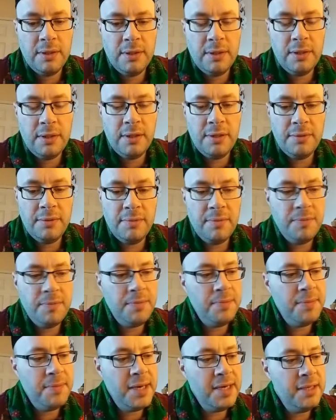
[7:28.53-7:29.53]
On
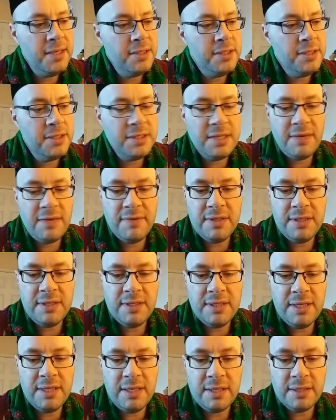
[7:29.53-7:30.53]
page
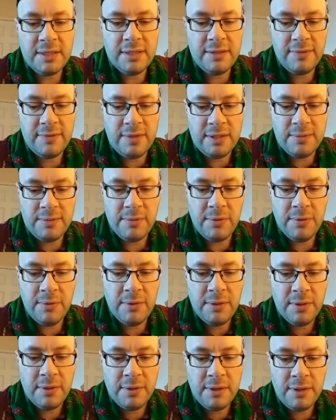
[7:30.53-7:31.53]
76 of this
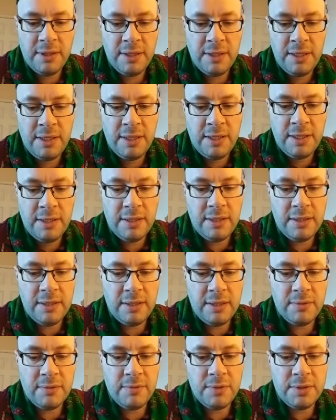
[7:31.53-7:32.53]
book,
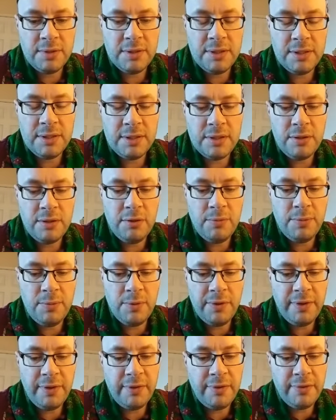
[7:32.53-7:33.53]
which is
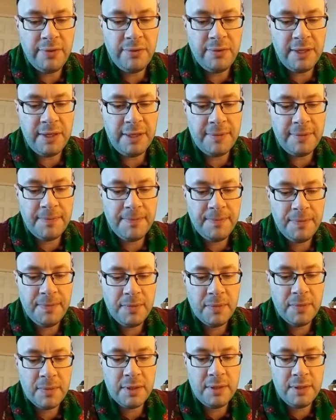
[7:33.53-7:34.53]
2.3,
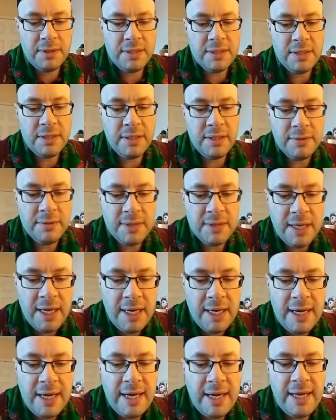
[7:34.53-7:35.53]
and it's titled
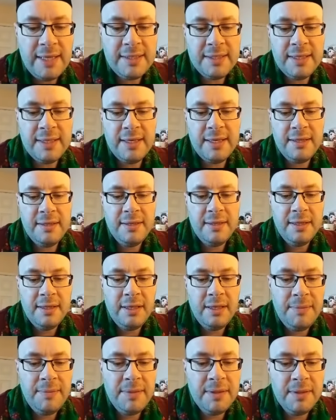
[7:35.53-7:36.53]
Hassan
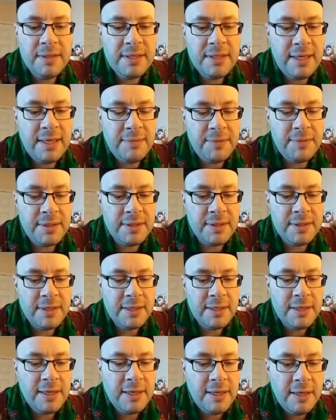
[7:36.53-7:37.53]
ibn Thabit,
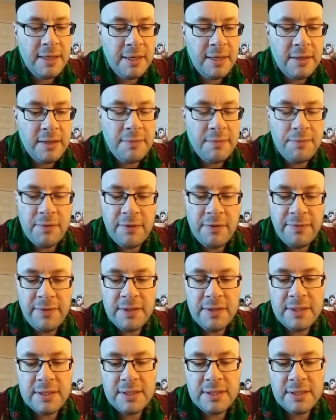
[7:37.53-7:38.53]
the
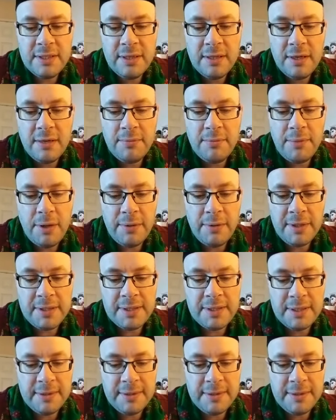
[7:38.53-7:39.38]
Prophet's Poet.